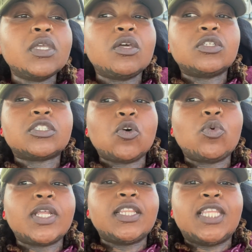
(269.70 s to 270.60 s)

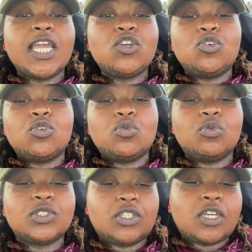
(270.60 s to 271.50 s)
someone that they knew
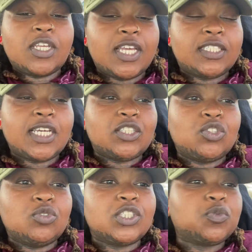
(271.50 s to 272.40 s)
was looking to get
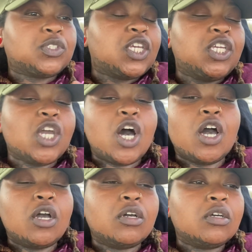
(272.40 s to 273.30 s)
tattooed. This was a young